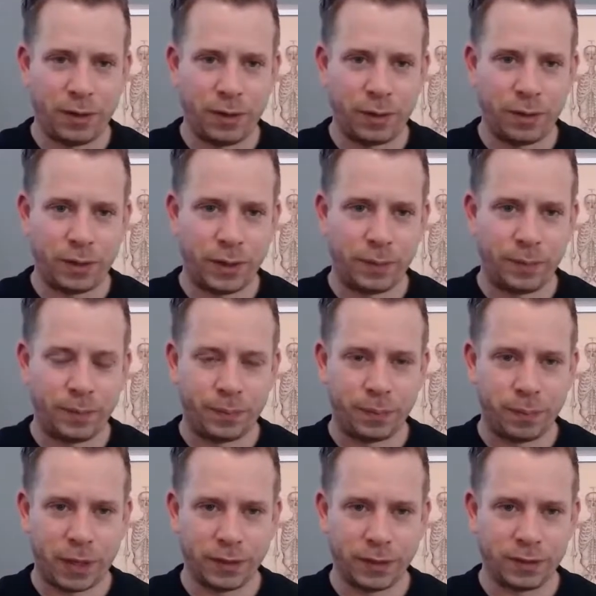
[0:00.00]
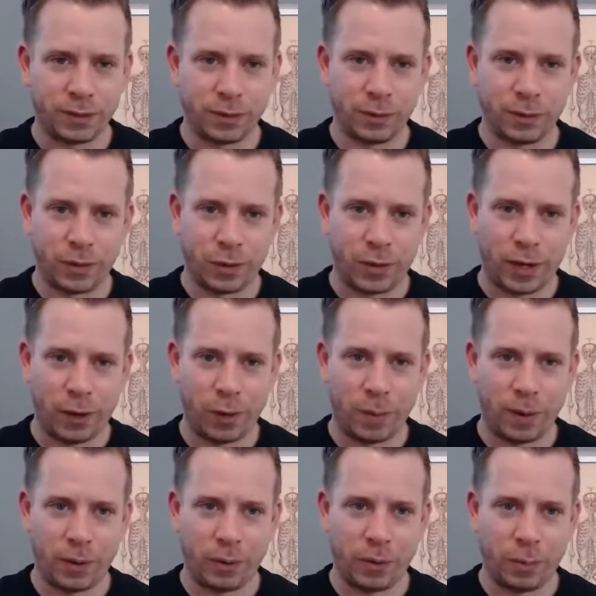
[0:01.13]
or a pencil on your
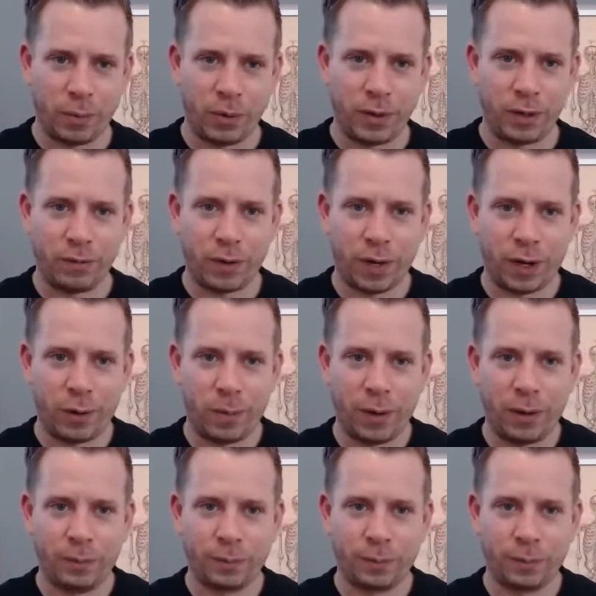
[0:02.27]
elbow, on the point of your elbow.